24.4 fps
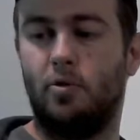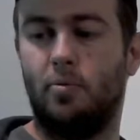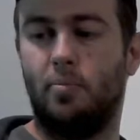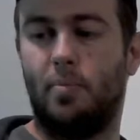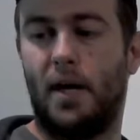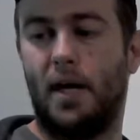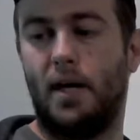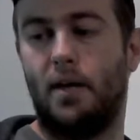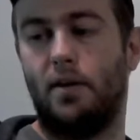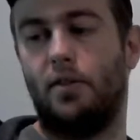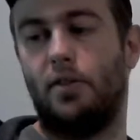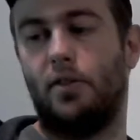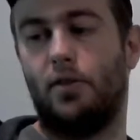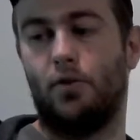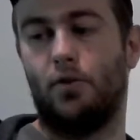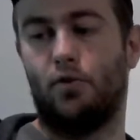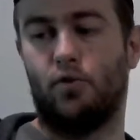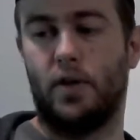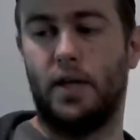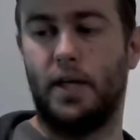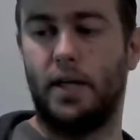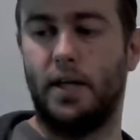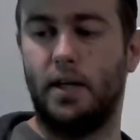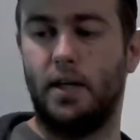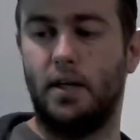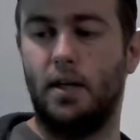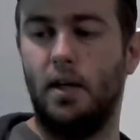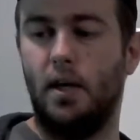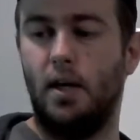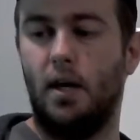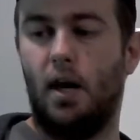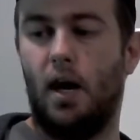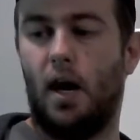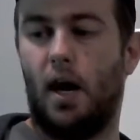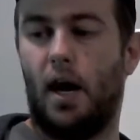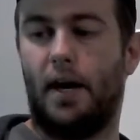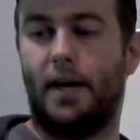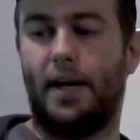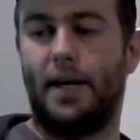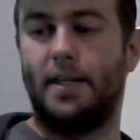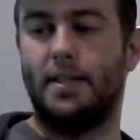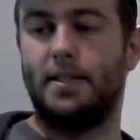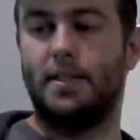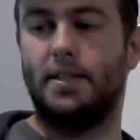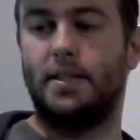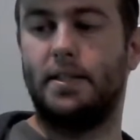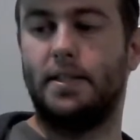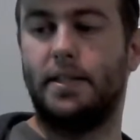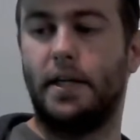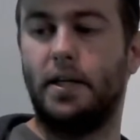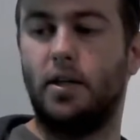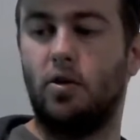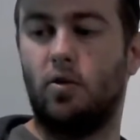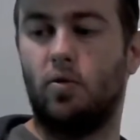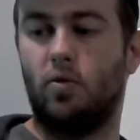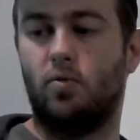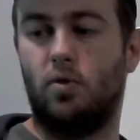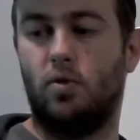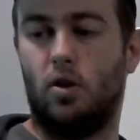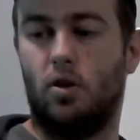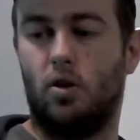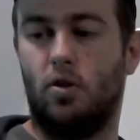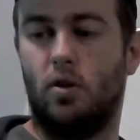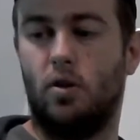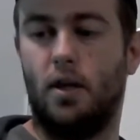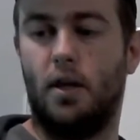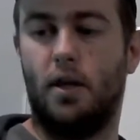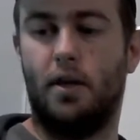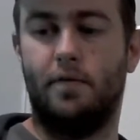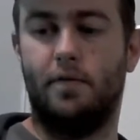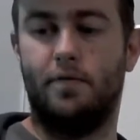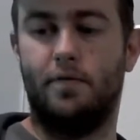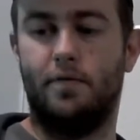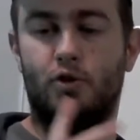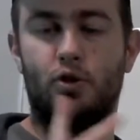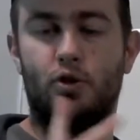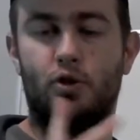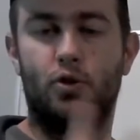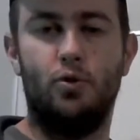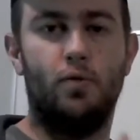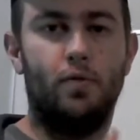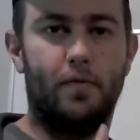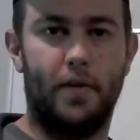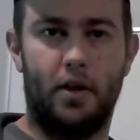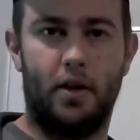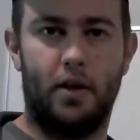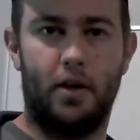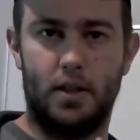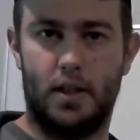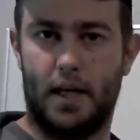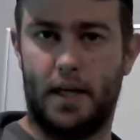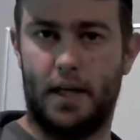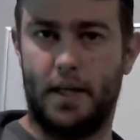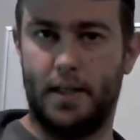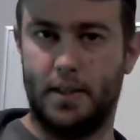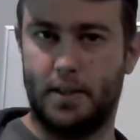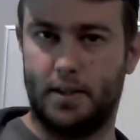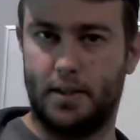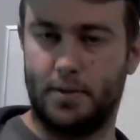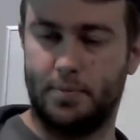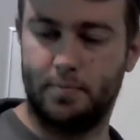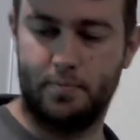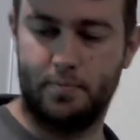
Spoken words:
by 3 on a single roll of 2 fair dice.